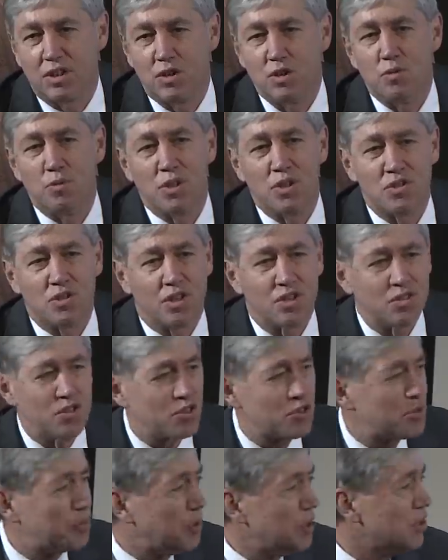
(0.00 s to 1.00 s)
humans as a
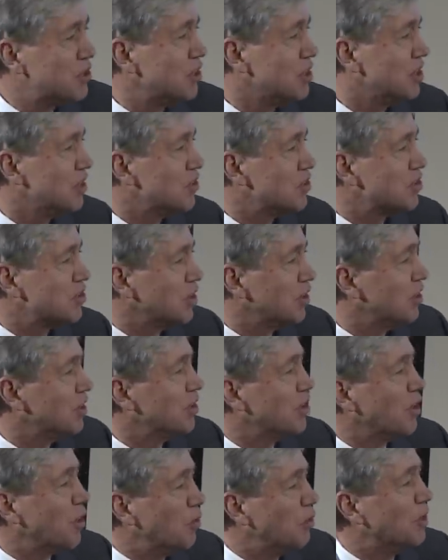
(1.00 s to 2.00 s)
species,
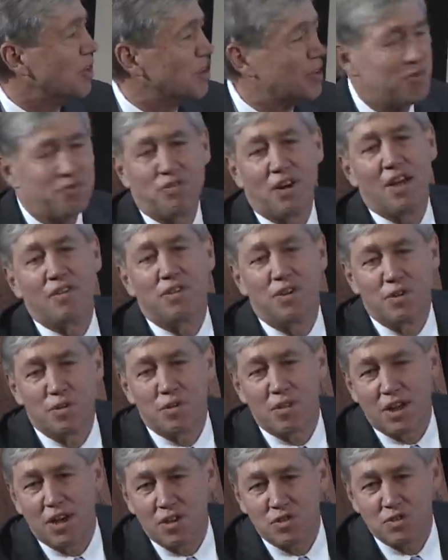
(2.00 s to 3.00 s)
uh, only a
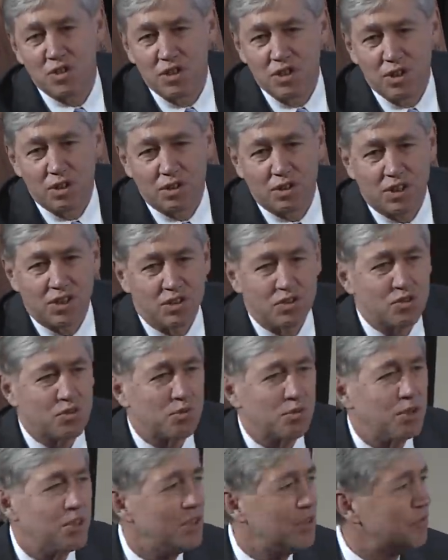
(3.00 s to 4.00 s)
500,000 year
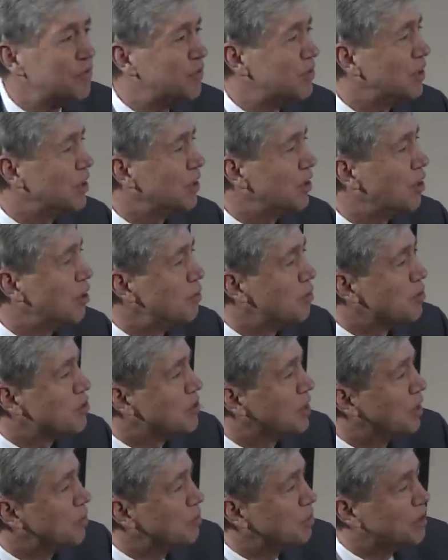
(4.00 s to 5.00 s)
history of uh, Homo
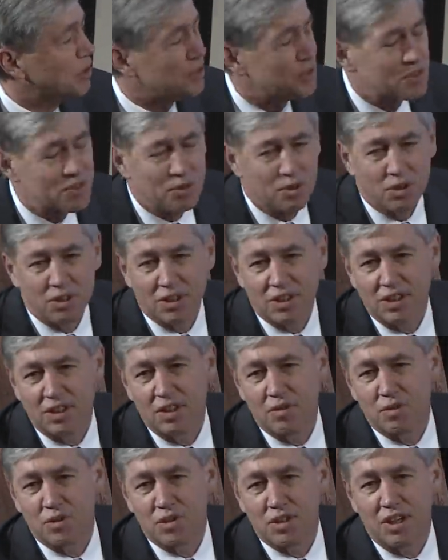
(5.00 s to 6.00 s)
sapiens, or uh,
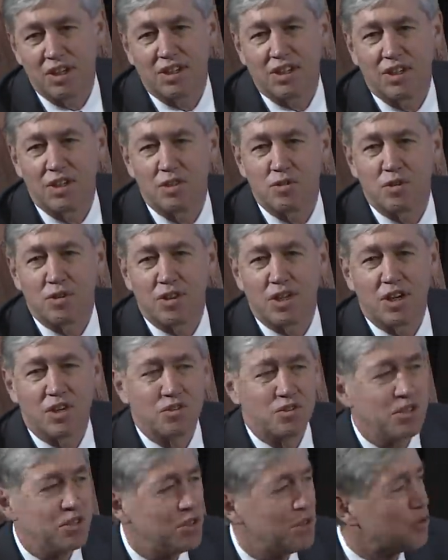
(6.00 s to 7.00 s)
give or take
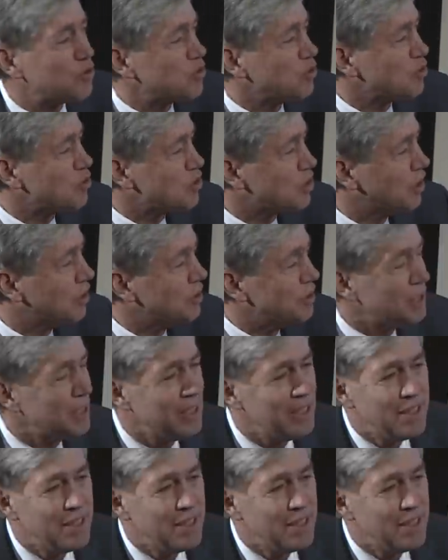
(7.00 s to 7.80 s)
100,000 years or so,